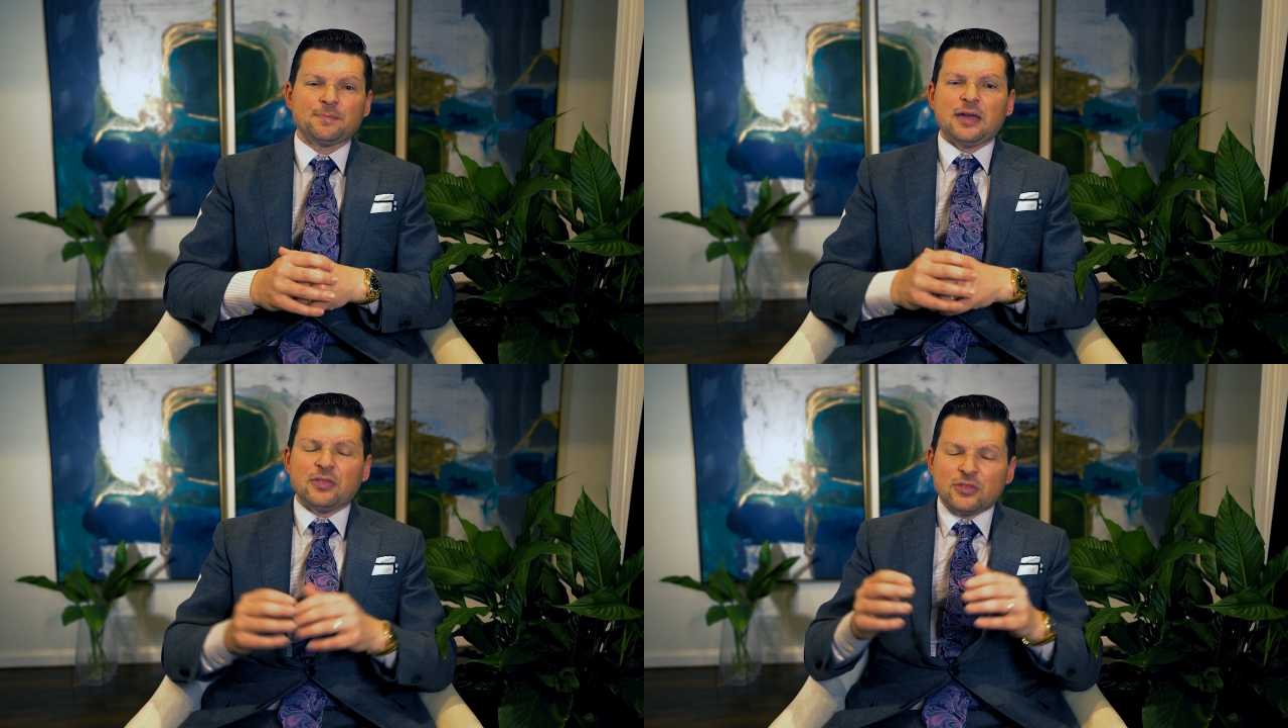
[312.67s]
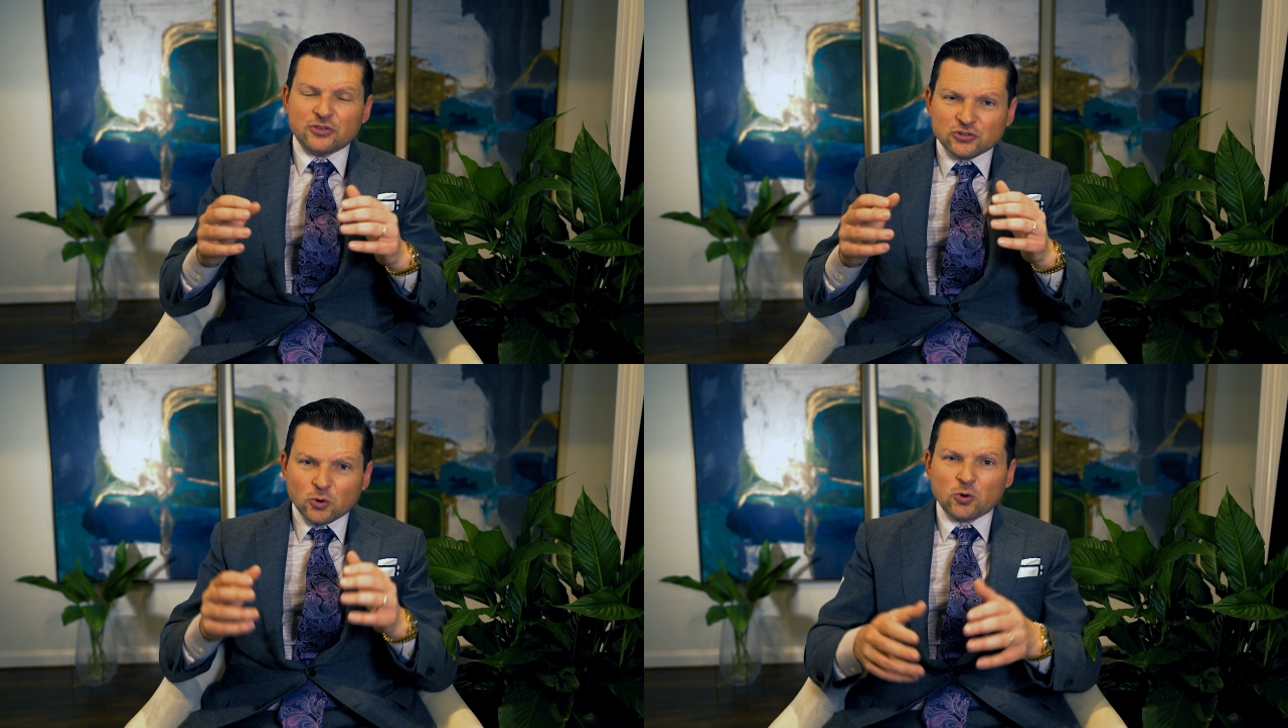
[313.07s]
And the
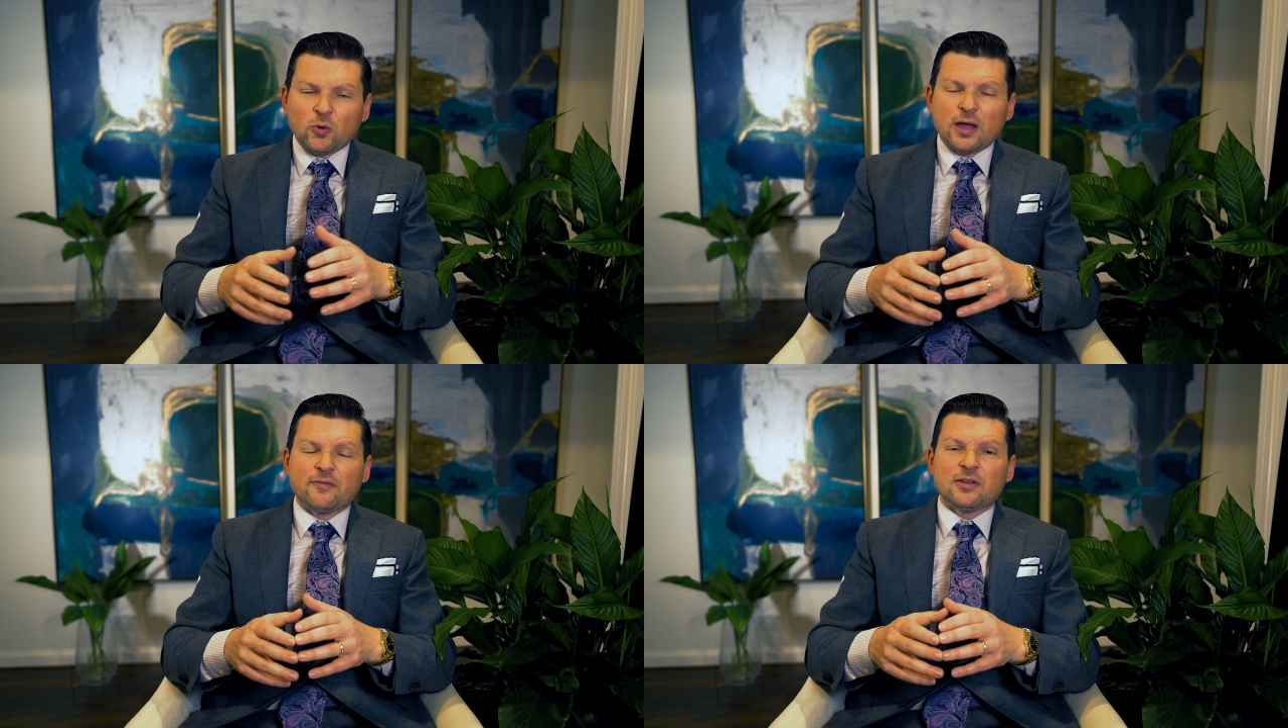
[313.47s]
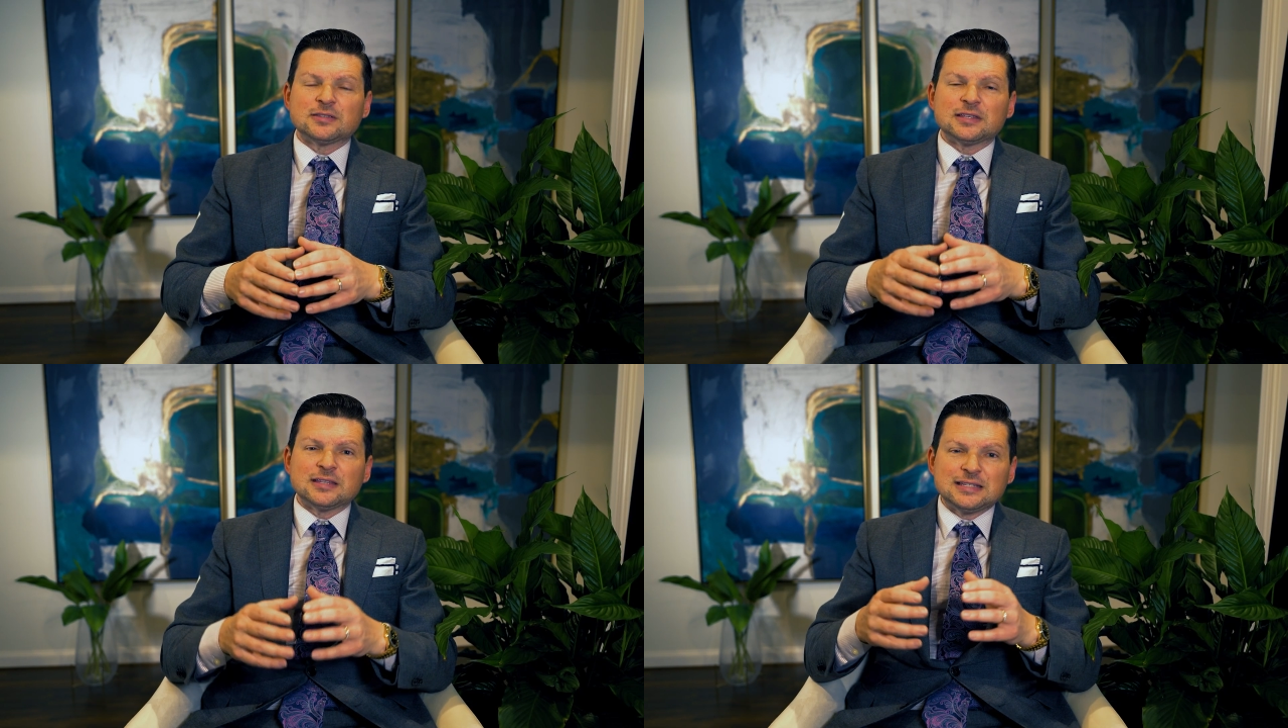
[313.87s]
historical
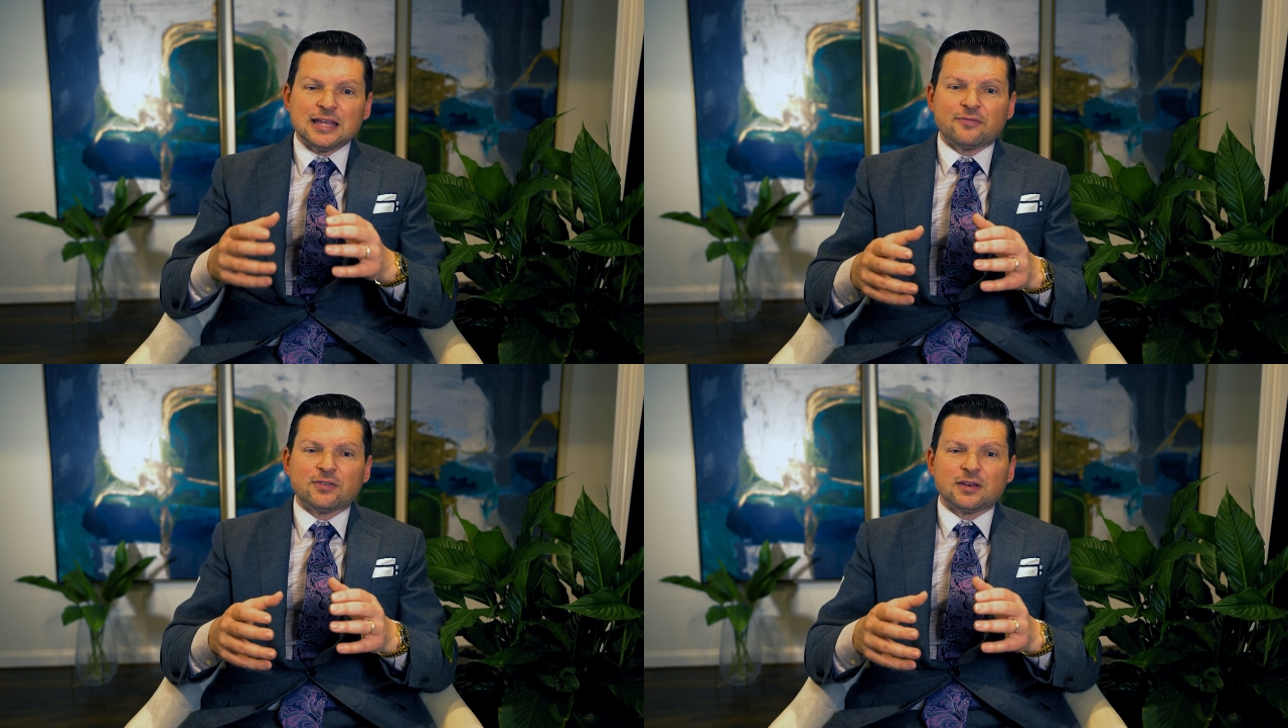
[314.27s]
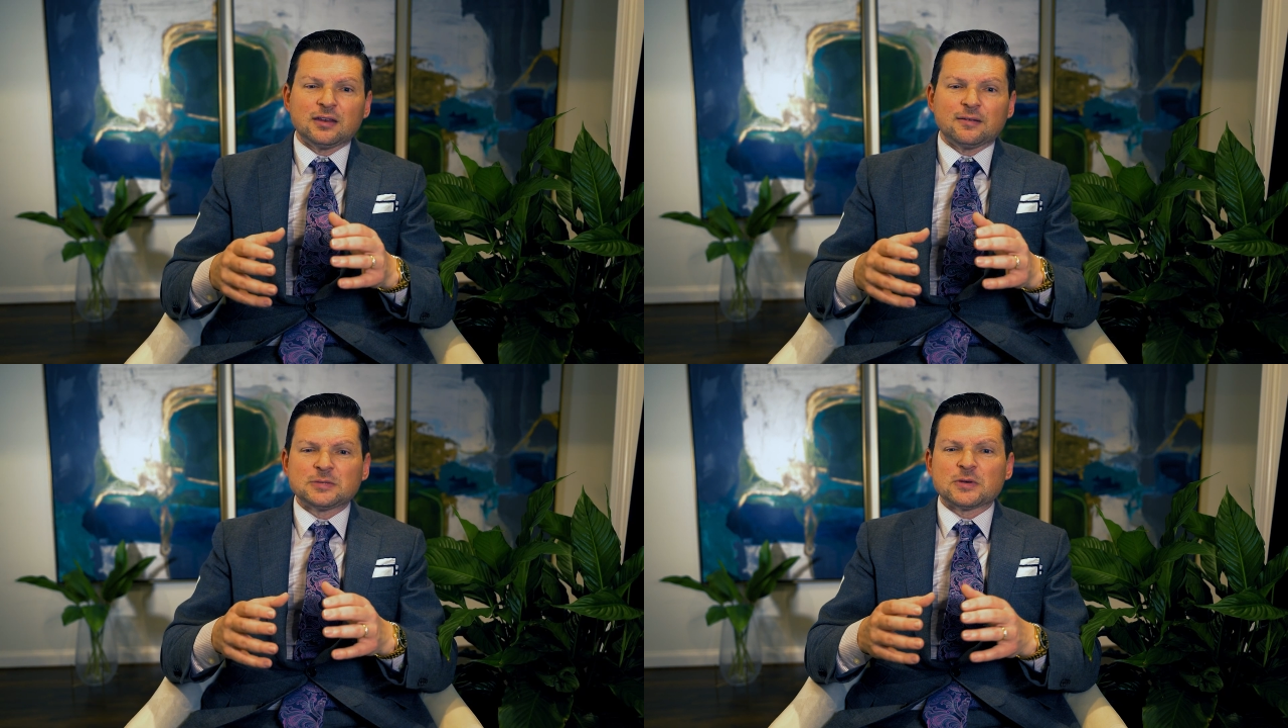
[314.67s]
evidence is
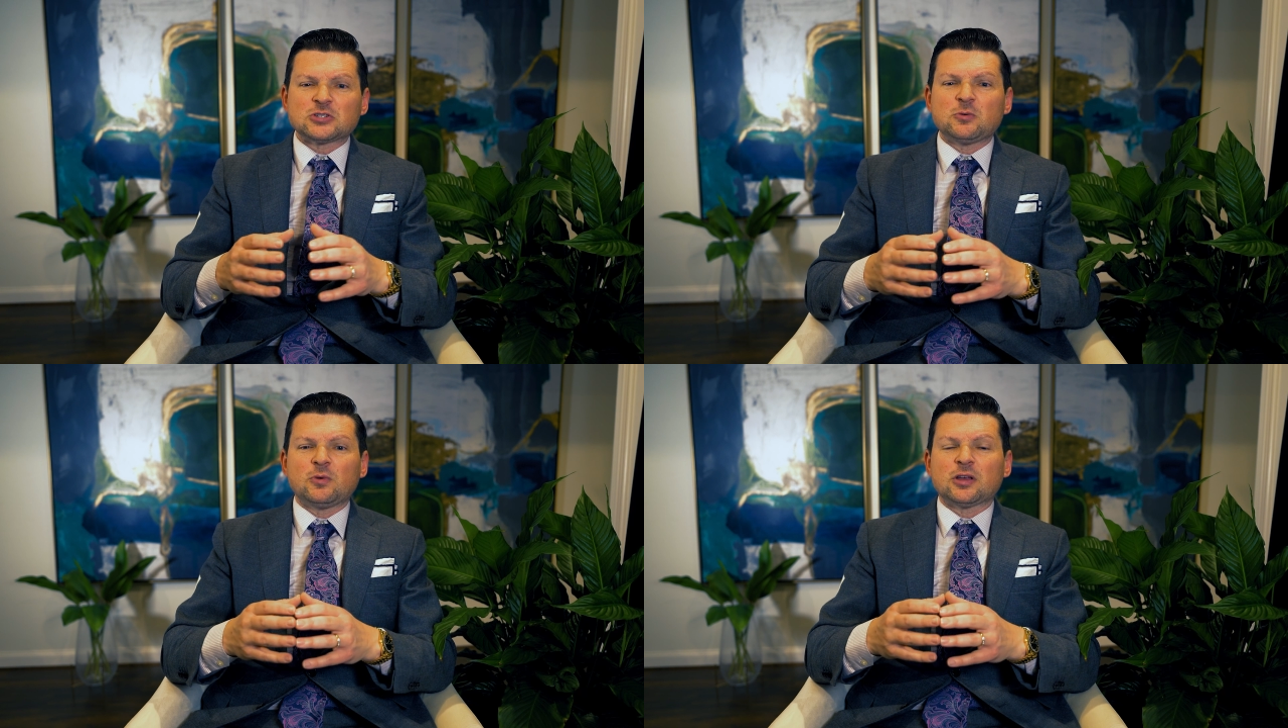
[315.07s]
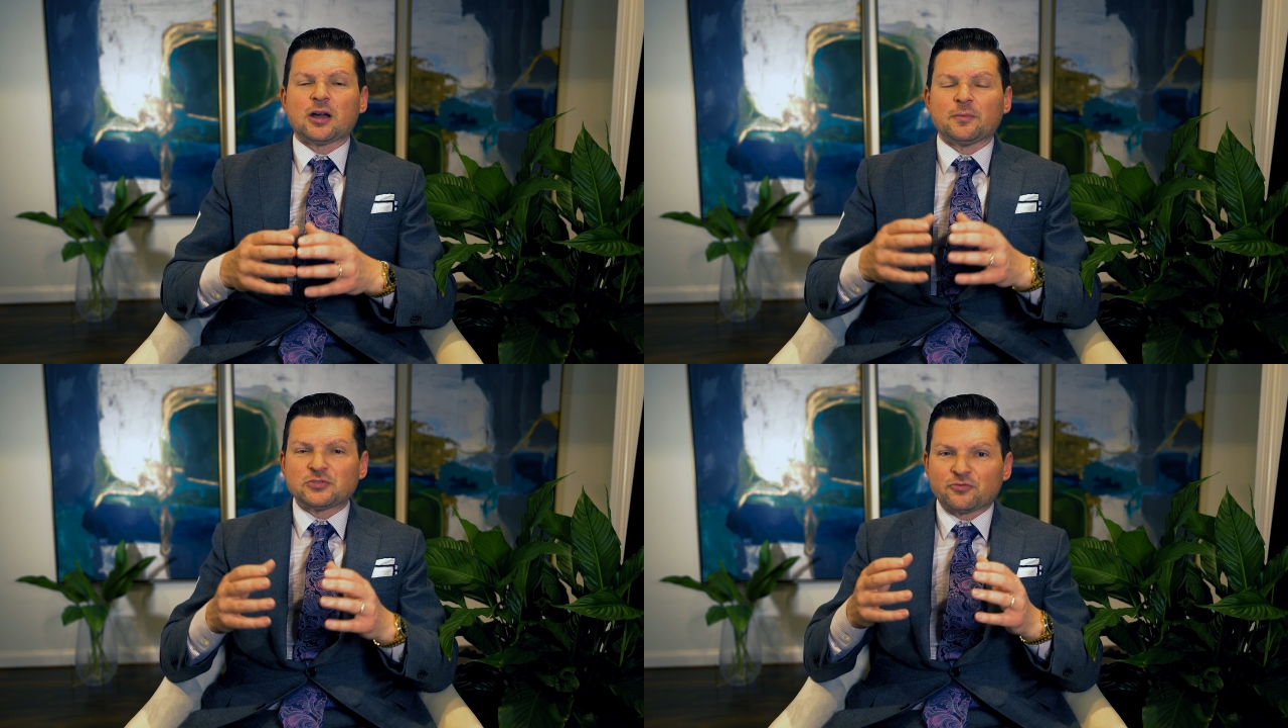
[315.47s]
deafening, especially when it
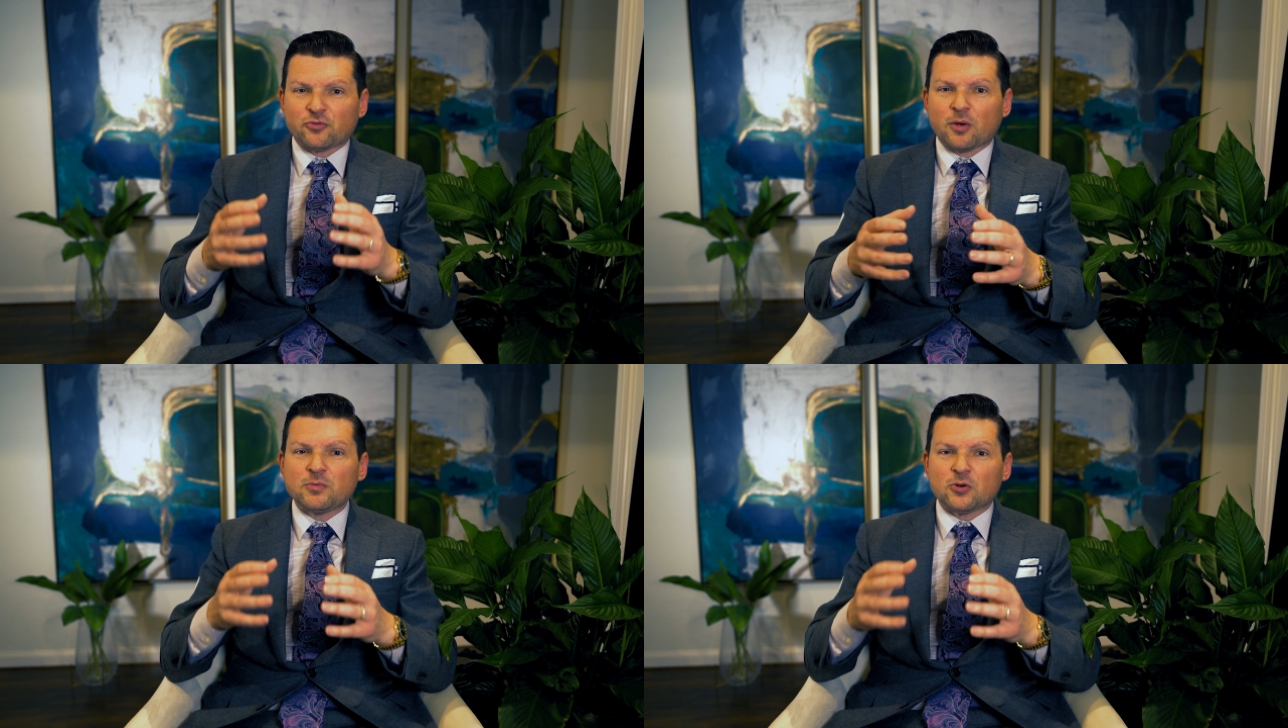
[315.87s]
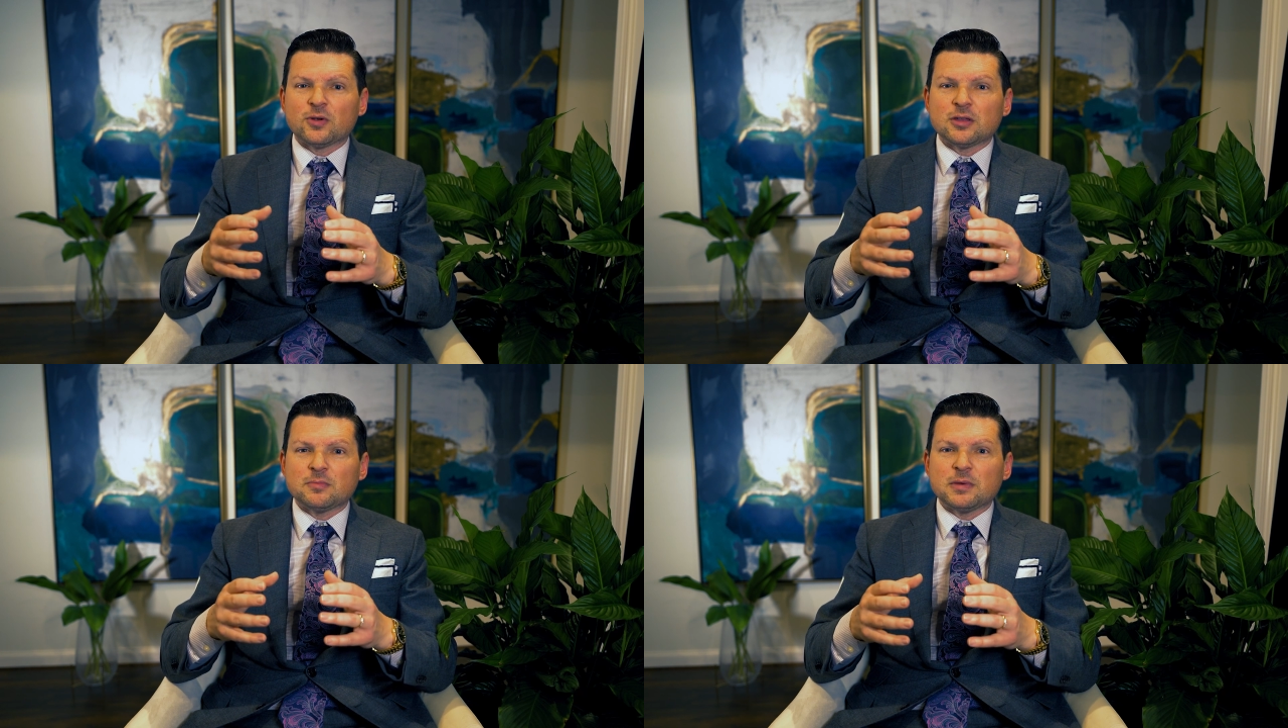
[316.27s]
comes from your
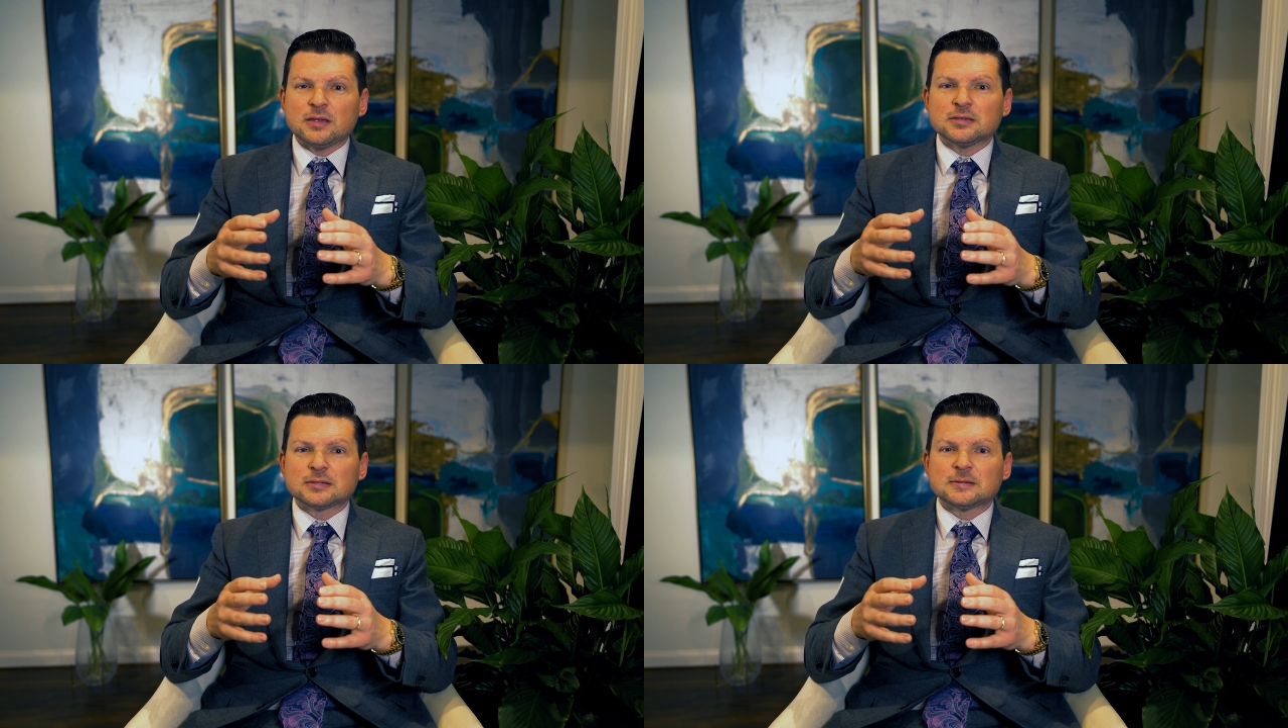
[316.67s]
enemies.